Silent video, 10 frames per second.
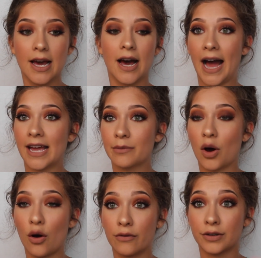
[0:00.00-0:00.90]
I am
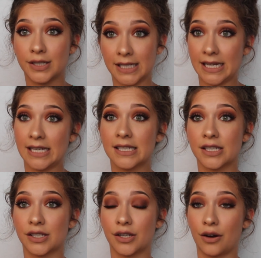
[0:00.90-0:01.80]
overseas,
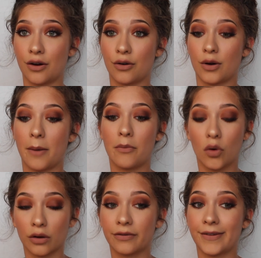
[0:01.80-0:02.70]
so
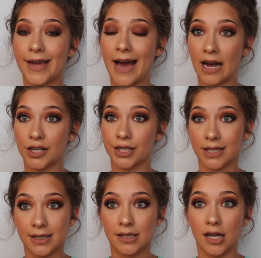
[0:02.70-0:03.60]
Morphe actually
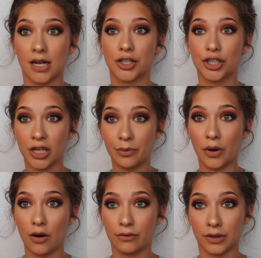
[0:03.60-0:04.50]
does not ship
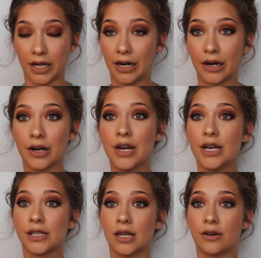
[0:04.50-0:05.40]
over here.
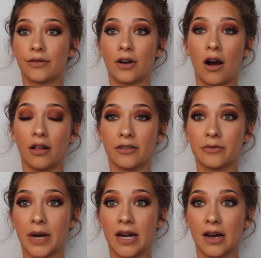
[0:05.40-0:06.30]
So for all of
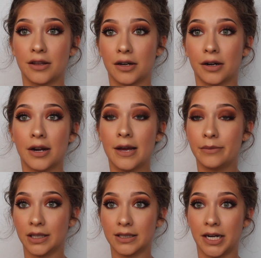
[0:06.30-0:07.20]
my other
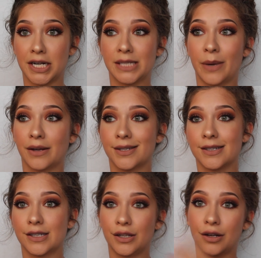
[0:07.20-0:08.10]
military
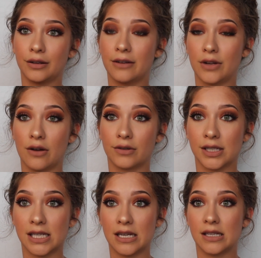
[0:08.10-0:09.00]
spouses, you know, living
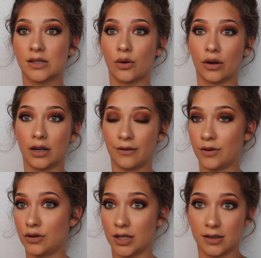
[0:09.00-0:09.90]
overseas, or if
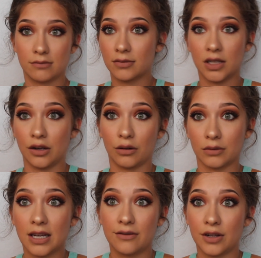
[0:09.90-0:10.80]
you just, you know,
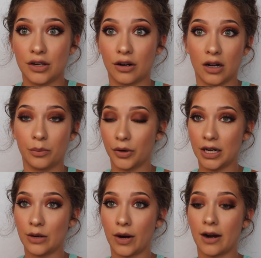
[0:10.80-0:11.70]
live in Europe or
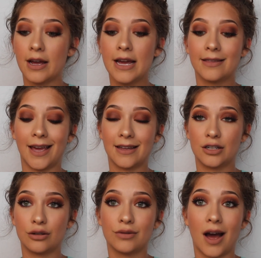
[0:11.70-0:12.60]
anywhere, they
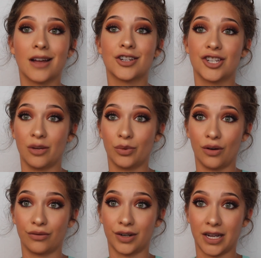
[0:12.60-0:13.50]
do not ship
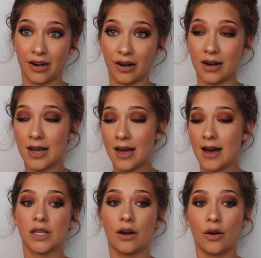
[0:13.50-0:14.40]
over here.
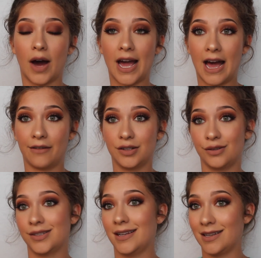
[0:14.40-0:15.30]
So I have
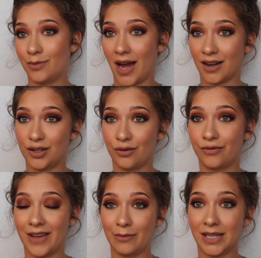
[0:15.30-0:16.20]
to send it back to
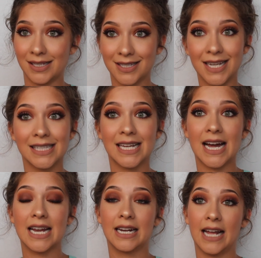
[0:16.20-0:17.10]
family
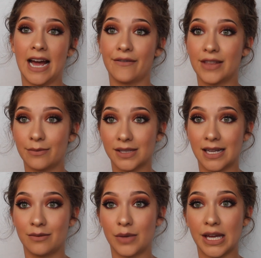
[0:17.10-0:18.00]
stateside and have them
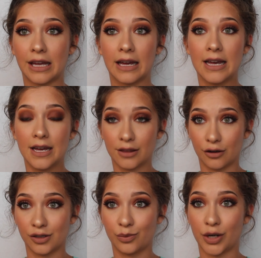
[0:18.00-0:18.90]
send me
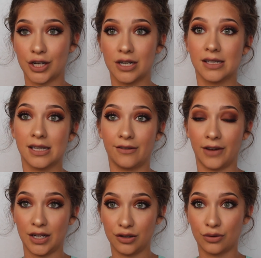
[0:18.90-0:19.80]
those brushes if
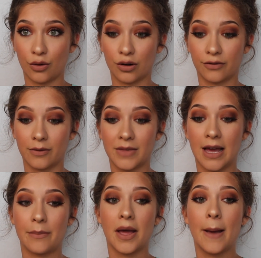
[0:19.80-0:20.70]
I do order from
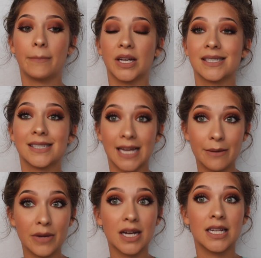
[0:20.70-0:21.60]
them, but
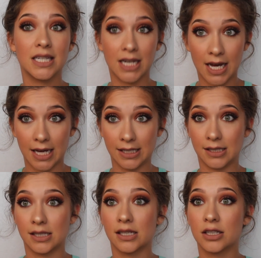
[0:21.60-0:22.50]
Sigma
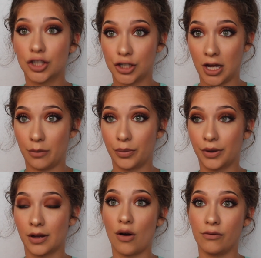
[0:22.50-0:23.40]
does ship
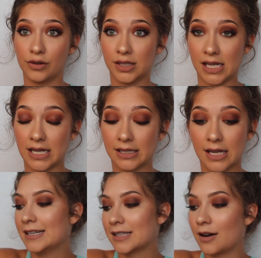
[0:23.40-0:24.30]
overseas.
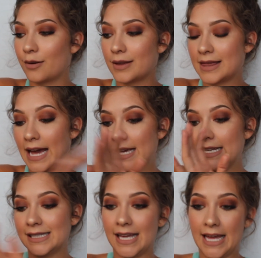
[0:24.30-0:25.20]
So that
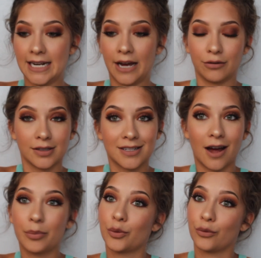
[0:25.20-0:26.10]
is it. I will
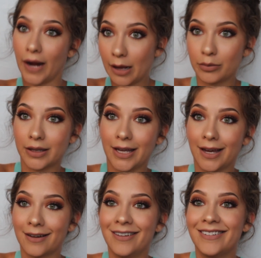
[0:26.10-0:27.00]
stop
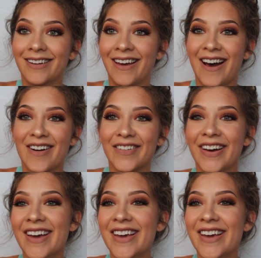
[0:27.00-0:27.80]
rambling now.